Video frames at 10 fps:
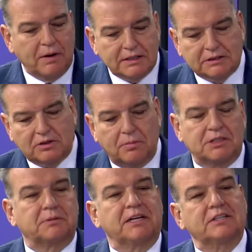but it's so
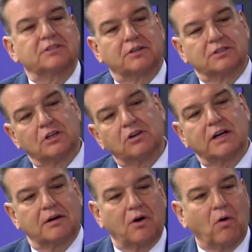much easier to
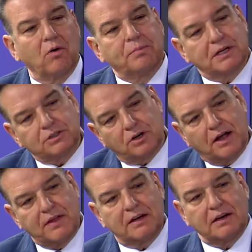look at an old picture
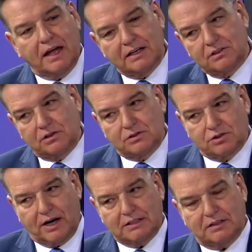and then kind of
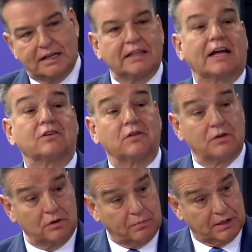translate that to
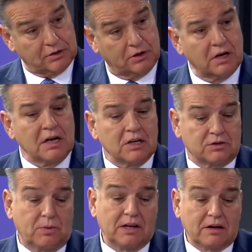the new picture.
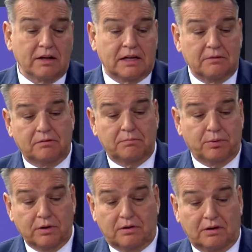So we literally can
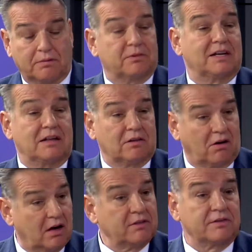put their teeth
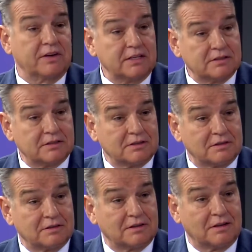on their face,
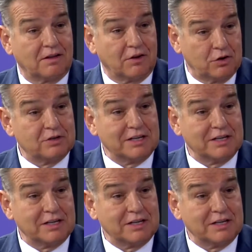the new